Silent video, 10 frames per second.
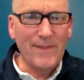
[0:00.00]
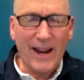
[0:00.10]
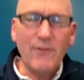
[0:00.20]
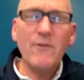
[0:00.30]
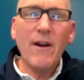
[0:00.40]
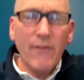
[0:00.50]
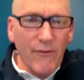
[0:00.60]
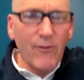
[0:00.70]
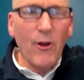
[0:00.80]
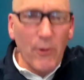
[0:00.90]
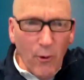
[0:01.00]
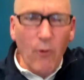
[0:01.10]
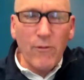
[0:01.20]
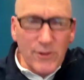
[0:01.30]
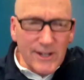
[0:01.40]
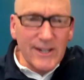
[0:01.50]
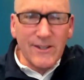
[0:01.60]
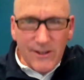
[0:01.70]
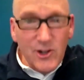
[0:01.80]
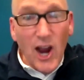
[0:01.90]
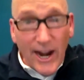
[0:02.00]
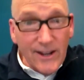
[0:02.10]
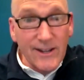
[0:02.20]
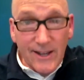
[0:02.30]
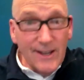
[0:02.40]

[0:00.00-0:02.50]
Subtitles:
And if you've ever flown overseas to China,